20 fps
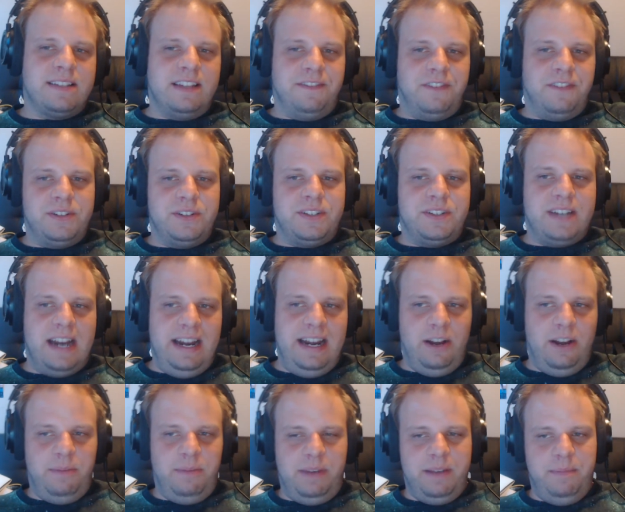the first tiny
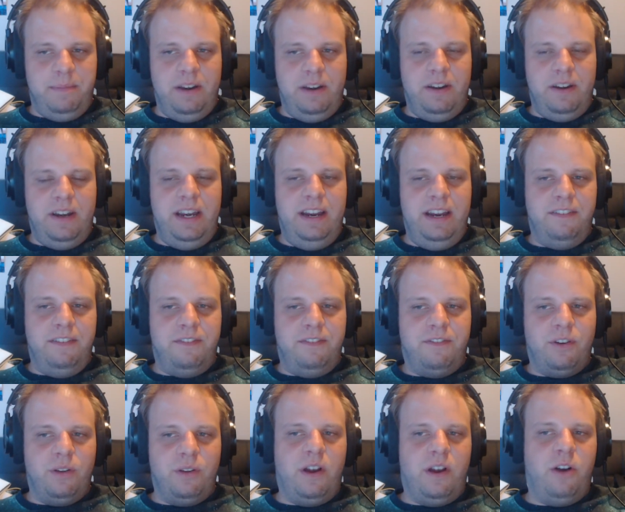home community
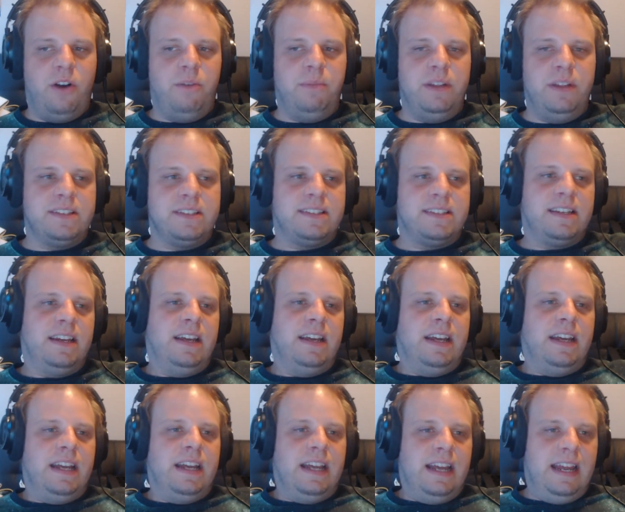for the homeless
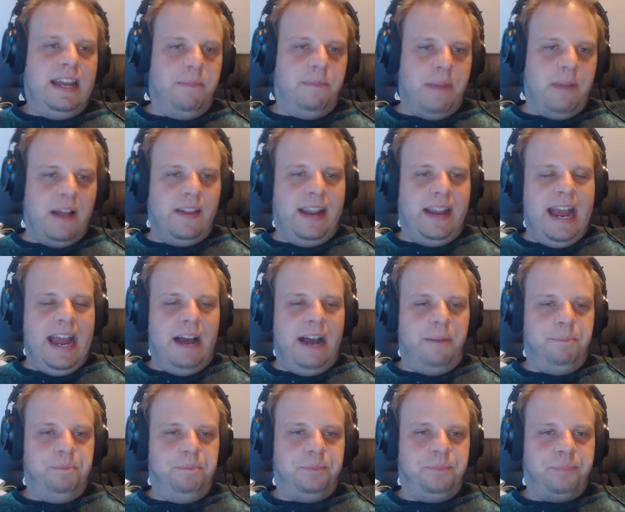in
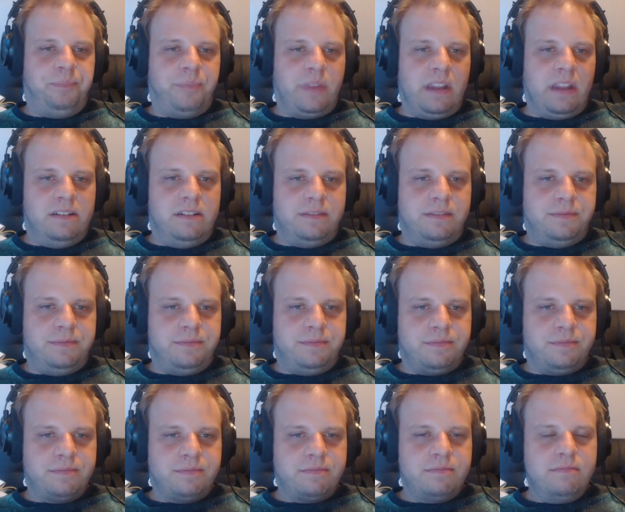Bellingham.
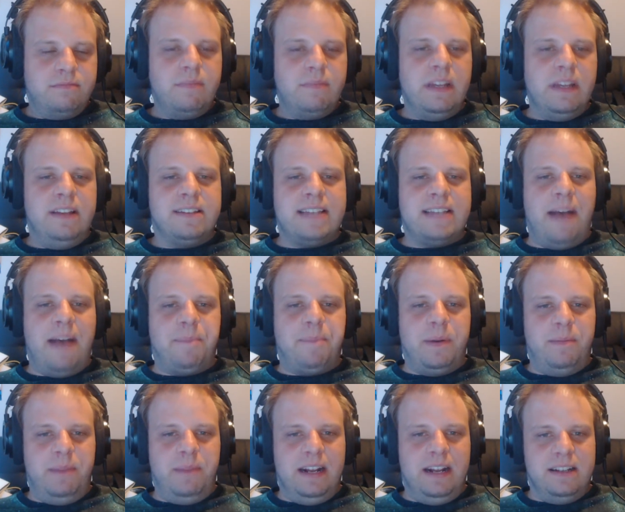This
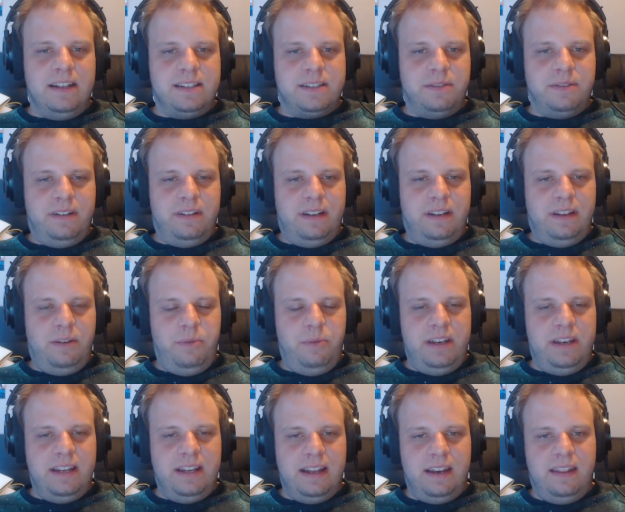happened because we
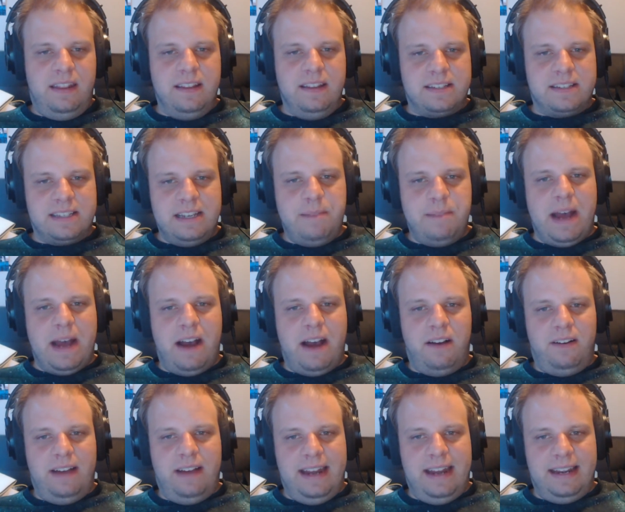did the sleep
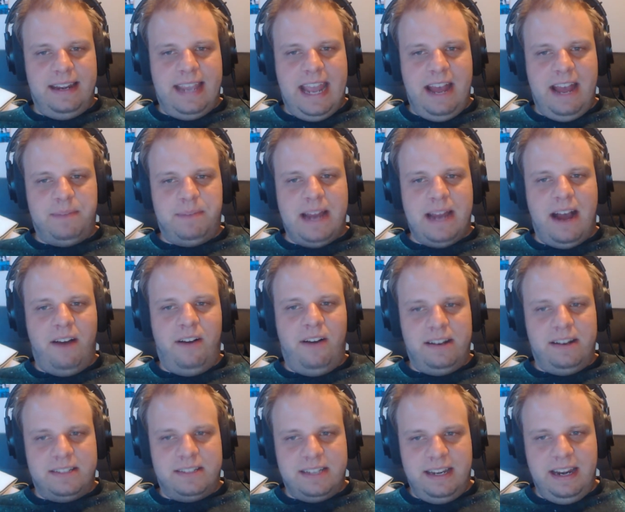out and camped out
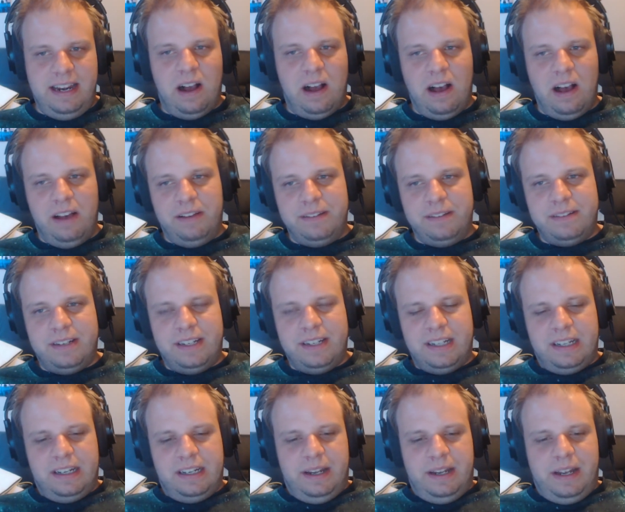on City Hall
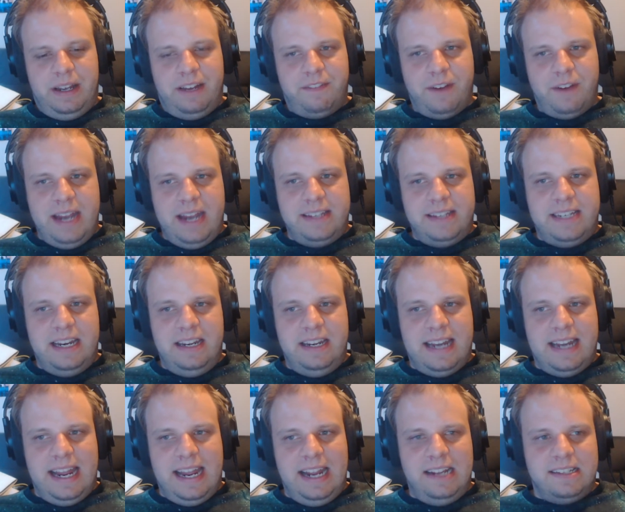for 18
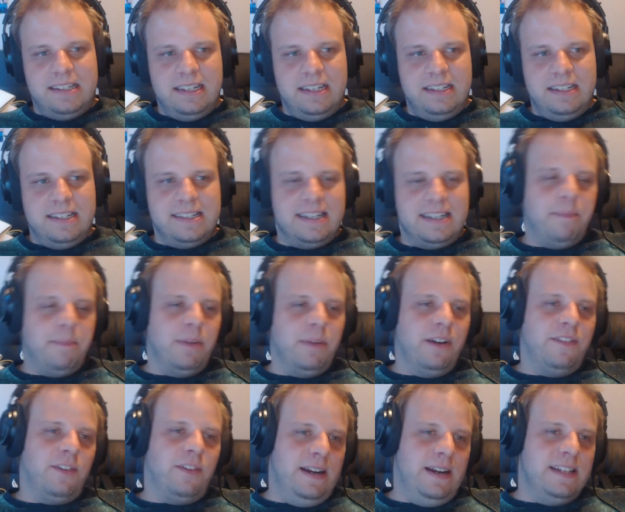days in December
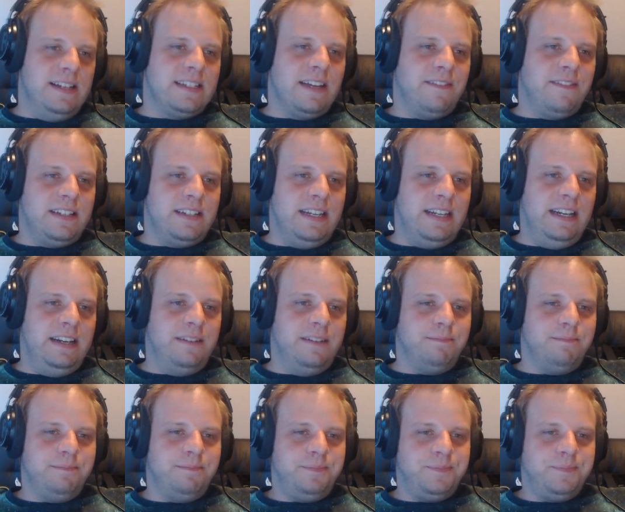of 2017.